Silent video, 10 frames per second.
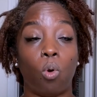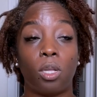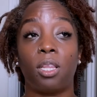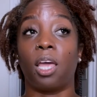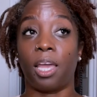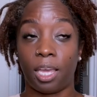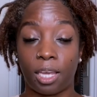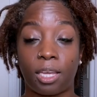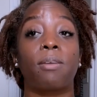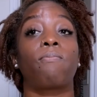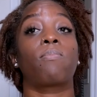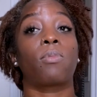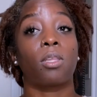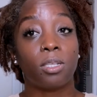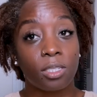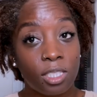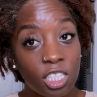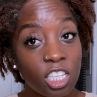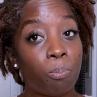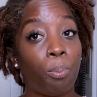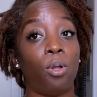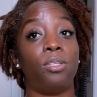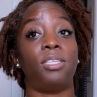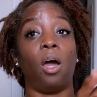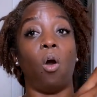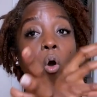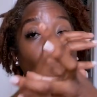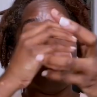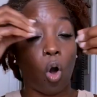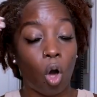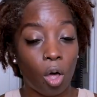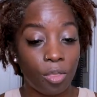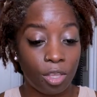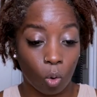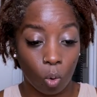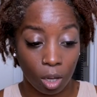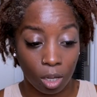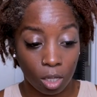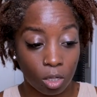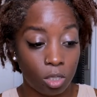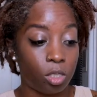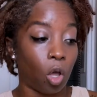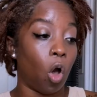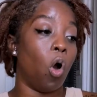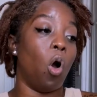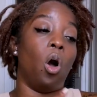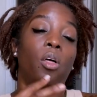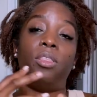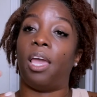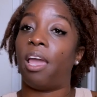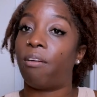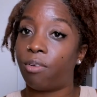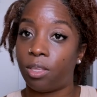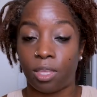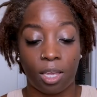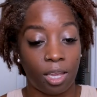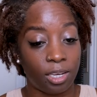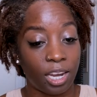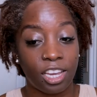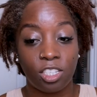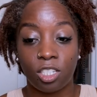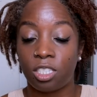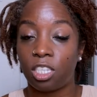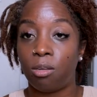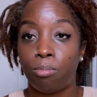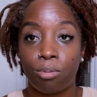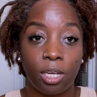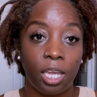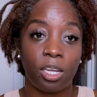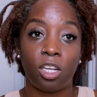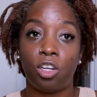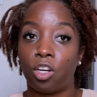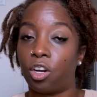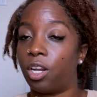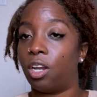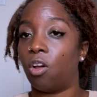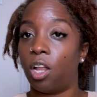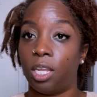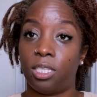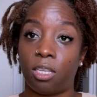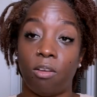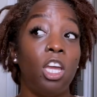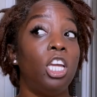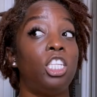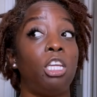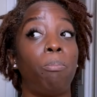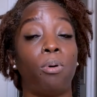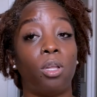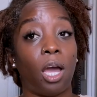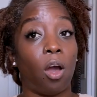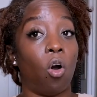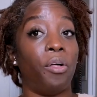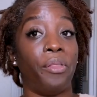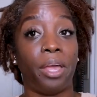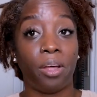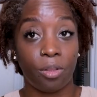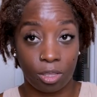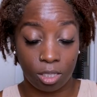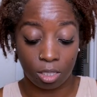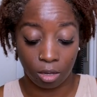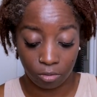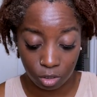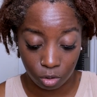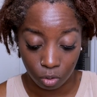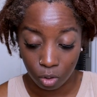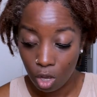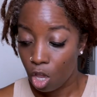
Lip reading: Like, sis pulls out all the oils, all the everything, not just the debris and the dirt and all this stuff. She pulled out all the healthy stuff too.